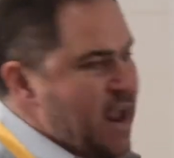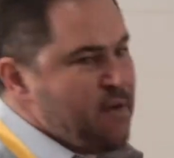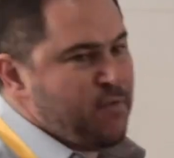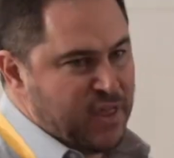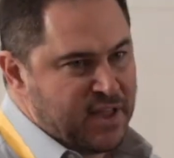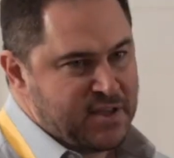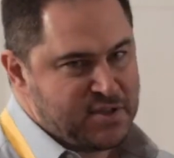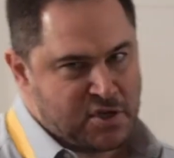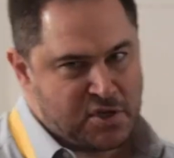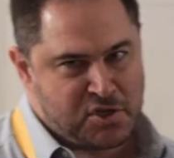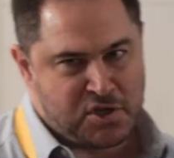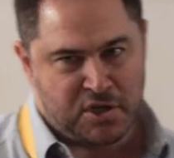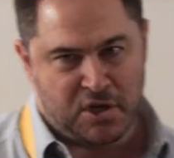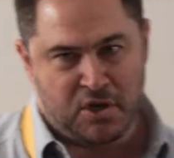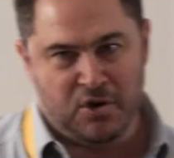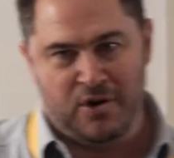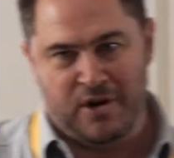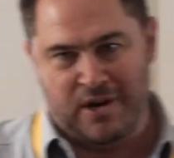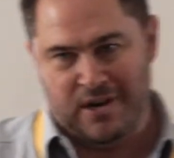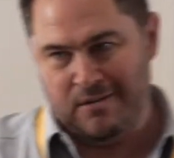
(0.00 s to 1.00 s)
everything is a
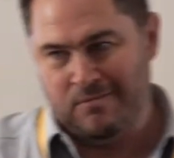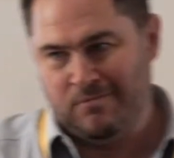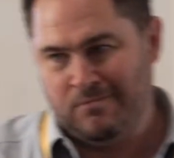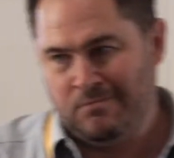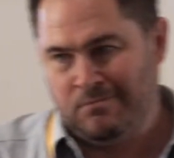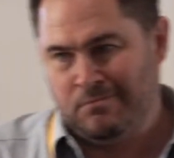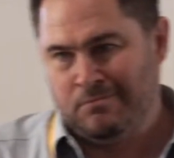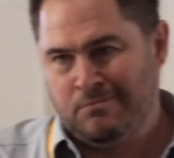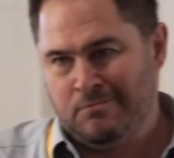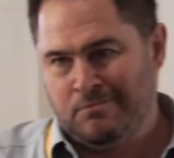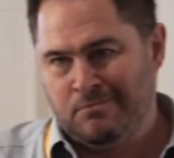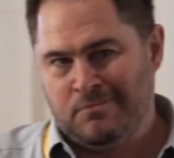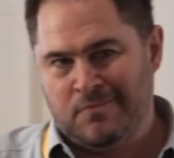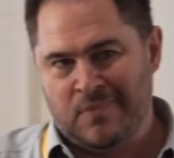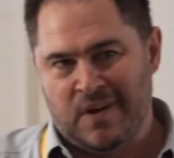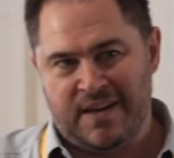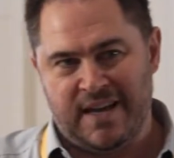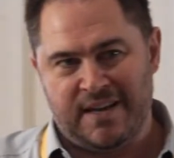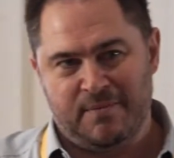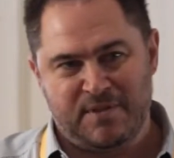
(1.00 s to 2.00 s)
security.
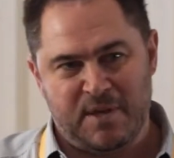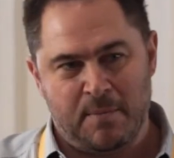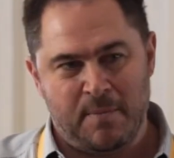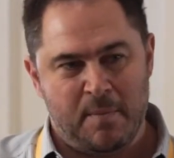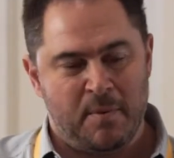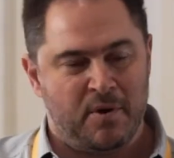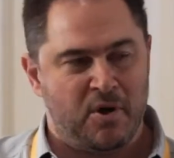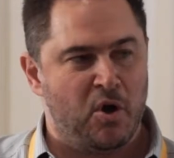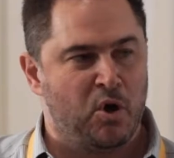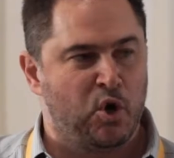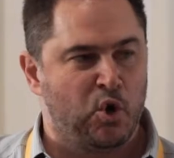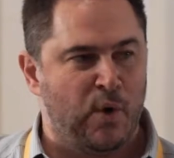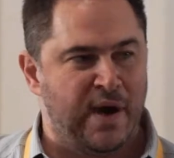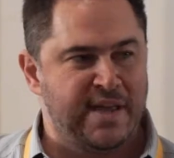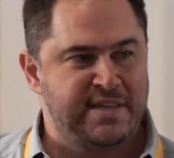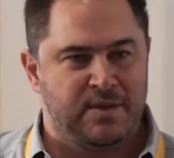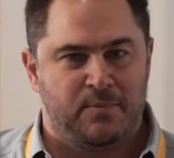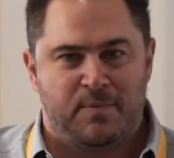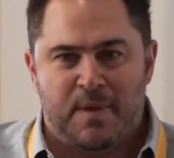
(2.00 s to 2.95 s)
Okay, some people go crazy.